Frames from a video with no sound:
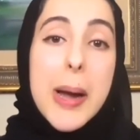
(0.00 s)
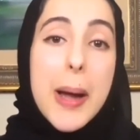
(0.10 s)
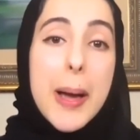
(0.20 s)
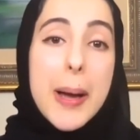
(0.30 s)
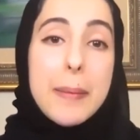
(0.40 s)

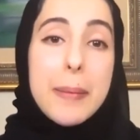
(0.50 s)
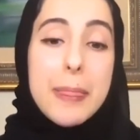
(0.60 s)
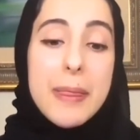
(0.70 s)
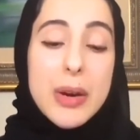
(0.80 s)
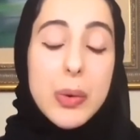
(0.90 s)

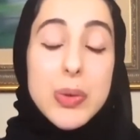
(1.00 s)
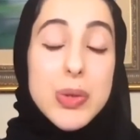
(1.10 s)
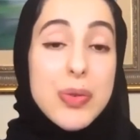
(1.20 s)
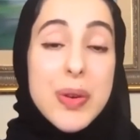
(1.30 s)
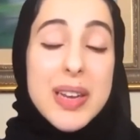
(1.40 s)
and
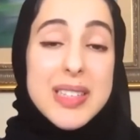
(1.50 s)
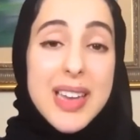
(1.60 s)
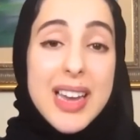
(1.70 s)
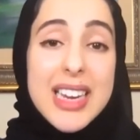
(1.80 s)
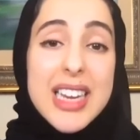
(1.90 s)
also for the
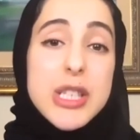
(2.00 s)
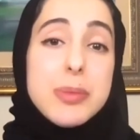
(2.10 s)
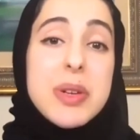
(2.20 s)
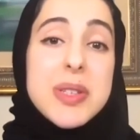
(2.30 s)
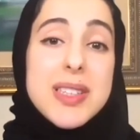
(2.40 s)
exciting
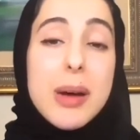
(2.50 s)
experiences